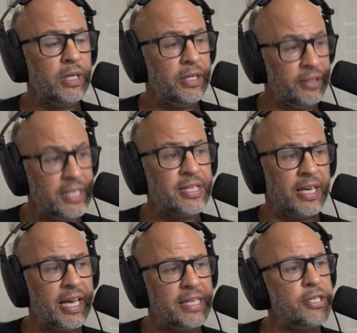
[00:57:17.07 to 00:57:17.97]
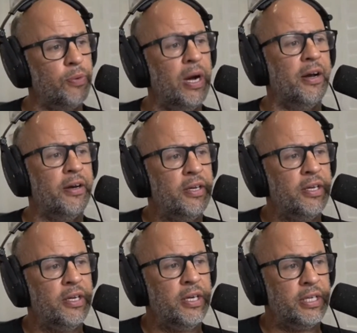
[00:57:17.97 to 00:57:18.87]
And this can gas you out,
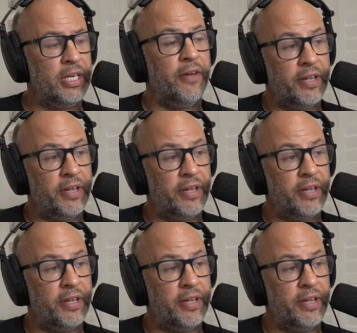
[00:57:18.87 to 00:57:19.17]
you know,